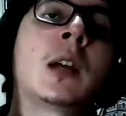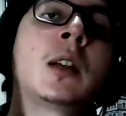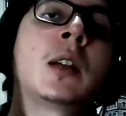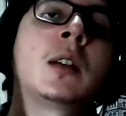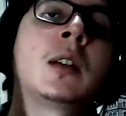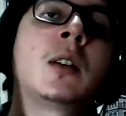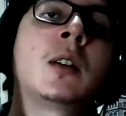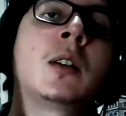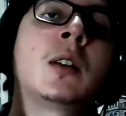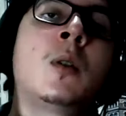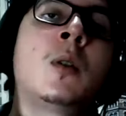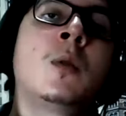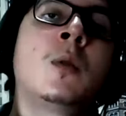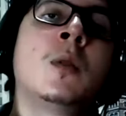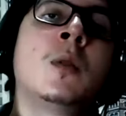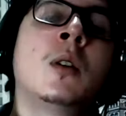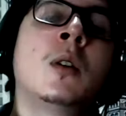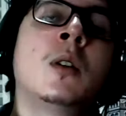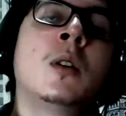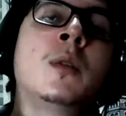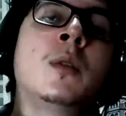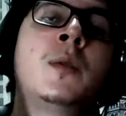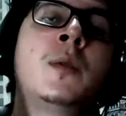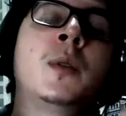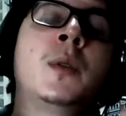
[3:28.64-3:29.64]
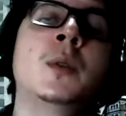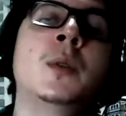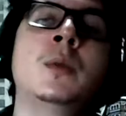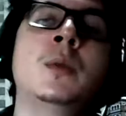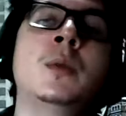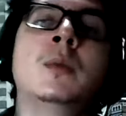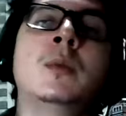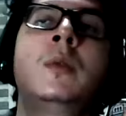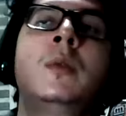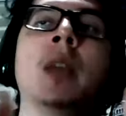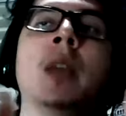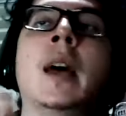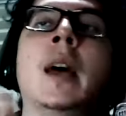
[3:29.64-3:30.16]
going to go through
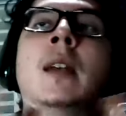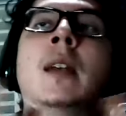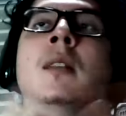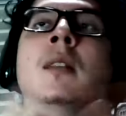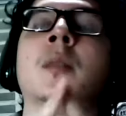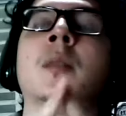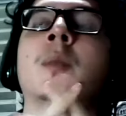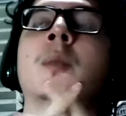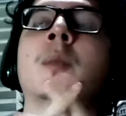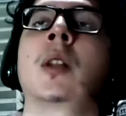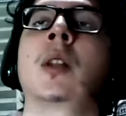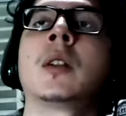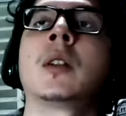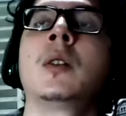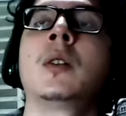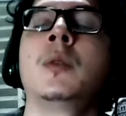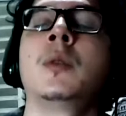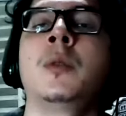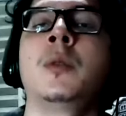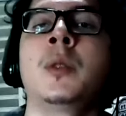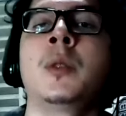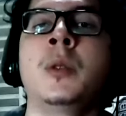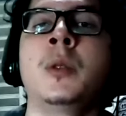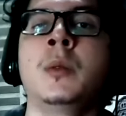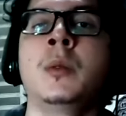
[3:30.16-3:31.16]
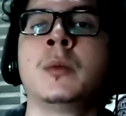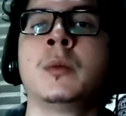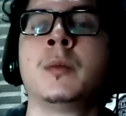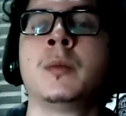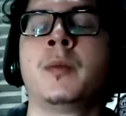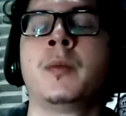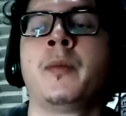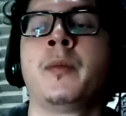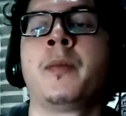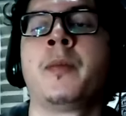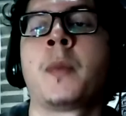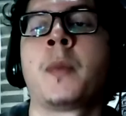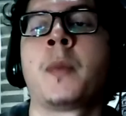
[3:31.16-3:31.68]
that. I'm going to go through
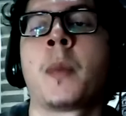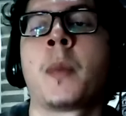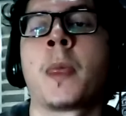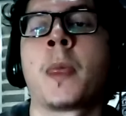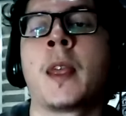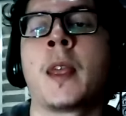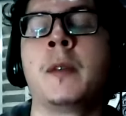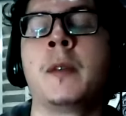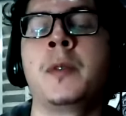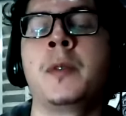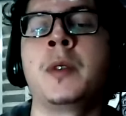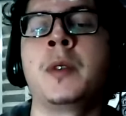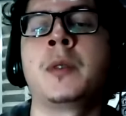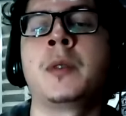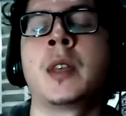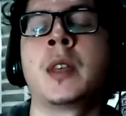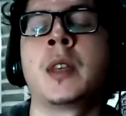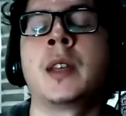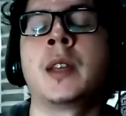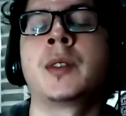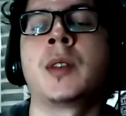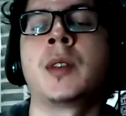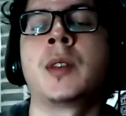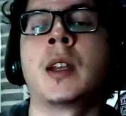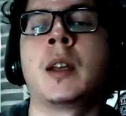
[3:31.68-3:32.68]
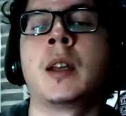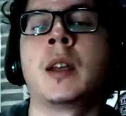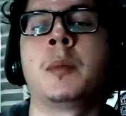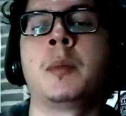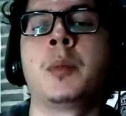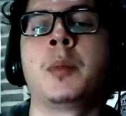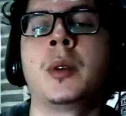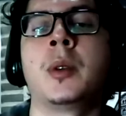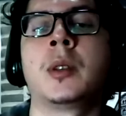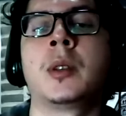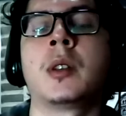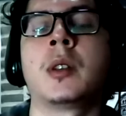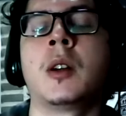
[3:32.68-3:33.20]
a few things that I
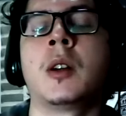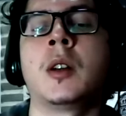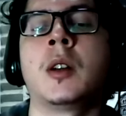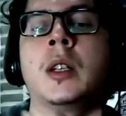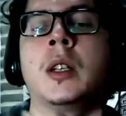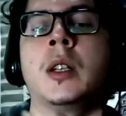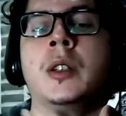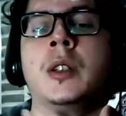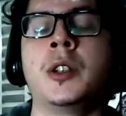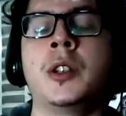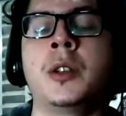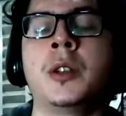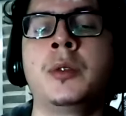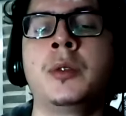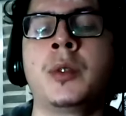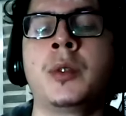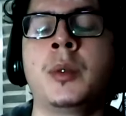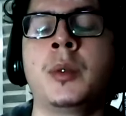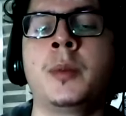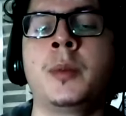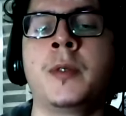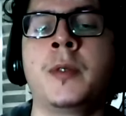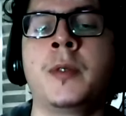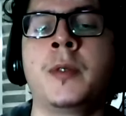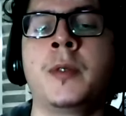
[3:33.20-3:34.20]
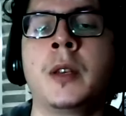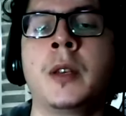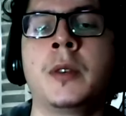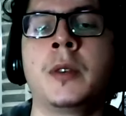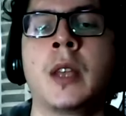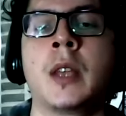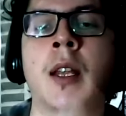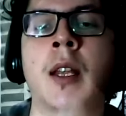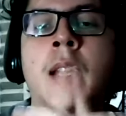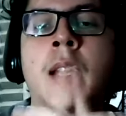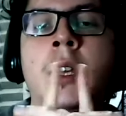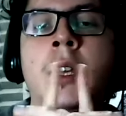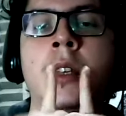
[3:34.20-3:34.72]
put on a YouTube video
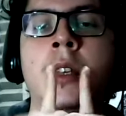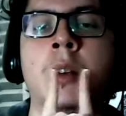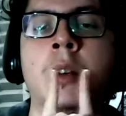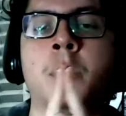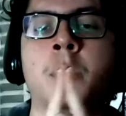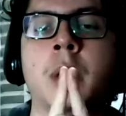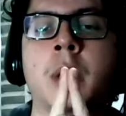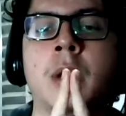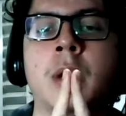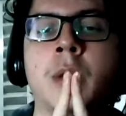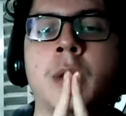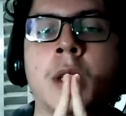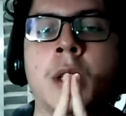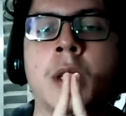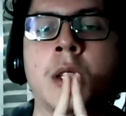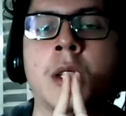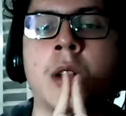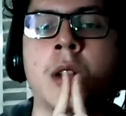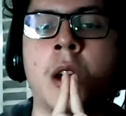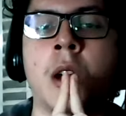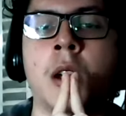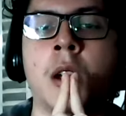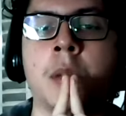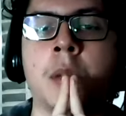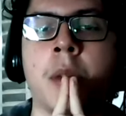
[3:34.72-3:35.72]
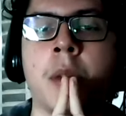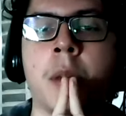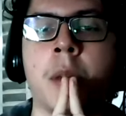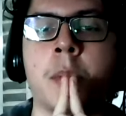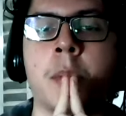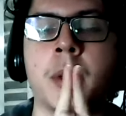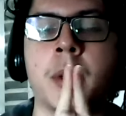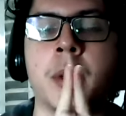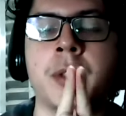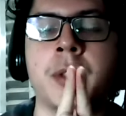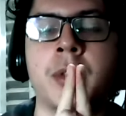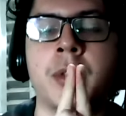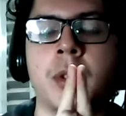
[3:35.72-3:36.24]
that I uploaded on my
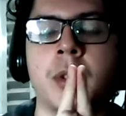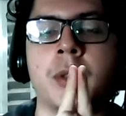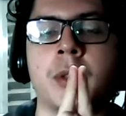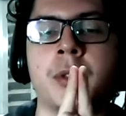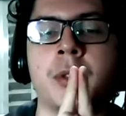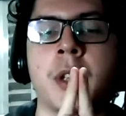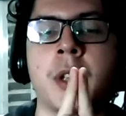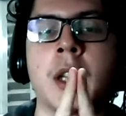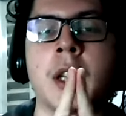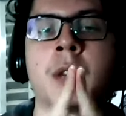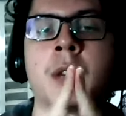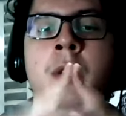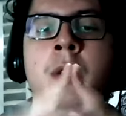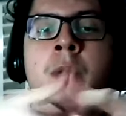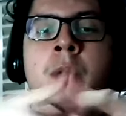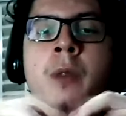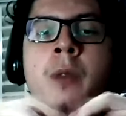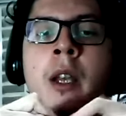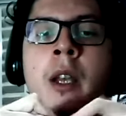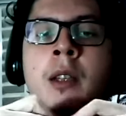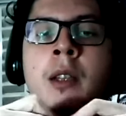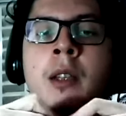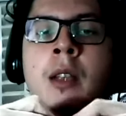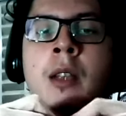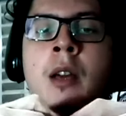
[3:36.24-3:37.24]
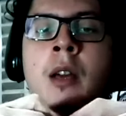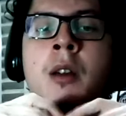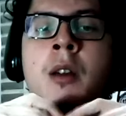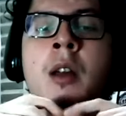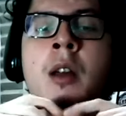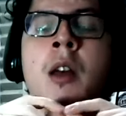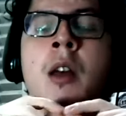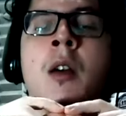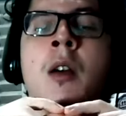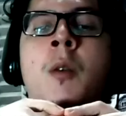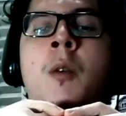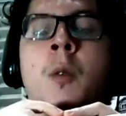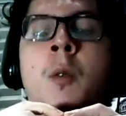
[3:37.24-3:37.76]
personal channel. And right now,
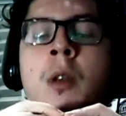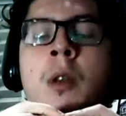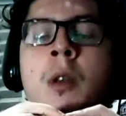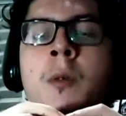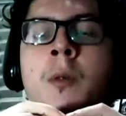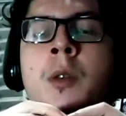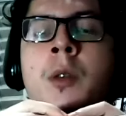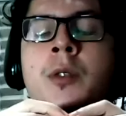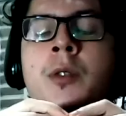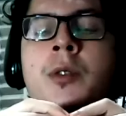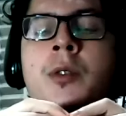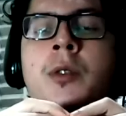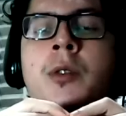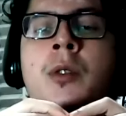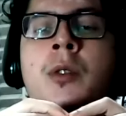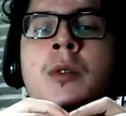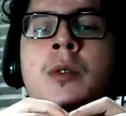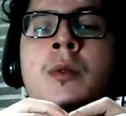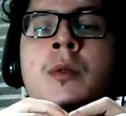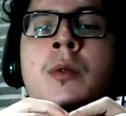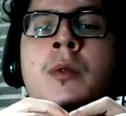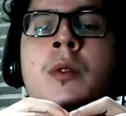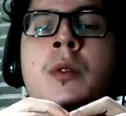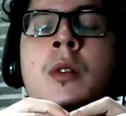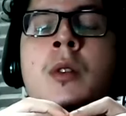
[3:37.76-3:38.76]
what I want to do,